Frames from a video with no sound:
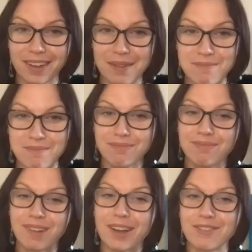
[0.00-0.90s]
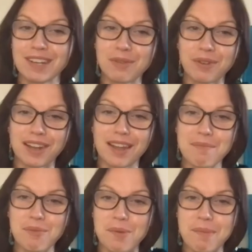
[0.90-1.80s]
and I really want to
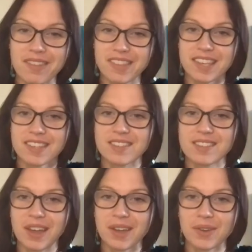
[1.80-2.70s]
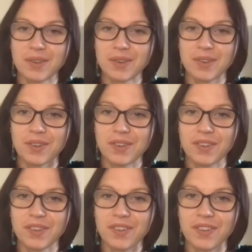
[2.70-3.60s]
learn more about this. So
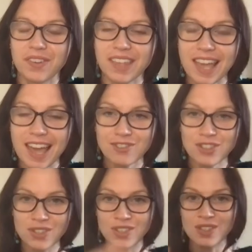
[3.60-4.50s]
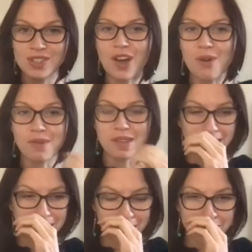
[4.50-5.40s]
yeah, just to start with,
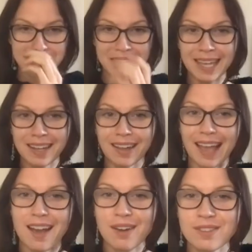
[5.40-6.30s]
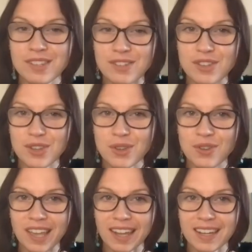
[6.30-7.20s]
I'd love to hear, like, how did you
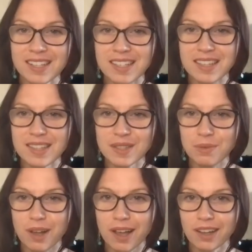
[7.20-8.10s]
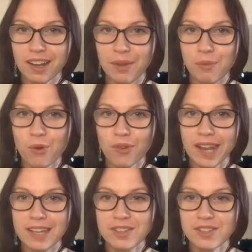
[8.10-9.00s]
get into this work? Like, what
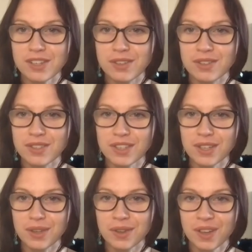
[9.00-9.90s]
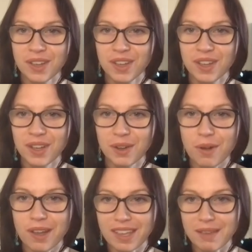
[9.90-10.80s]
led you to
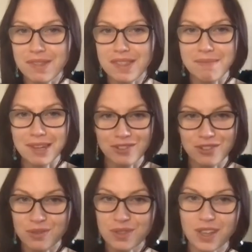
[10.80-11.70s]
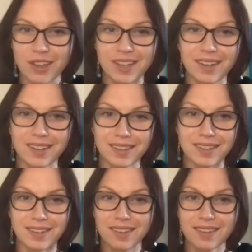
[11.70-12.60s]
working with the menstrual cycle
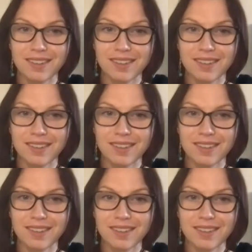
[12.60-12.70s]
and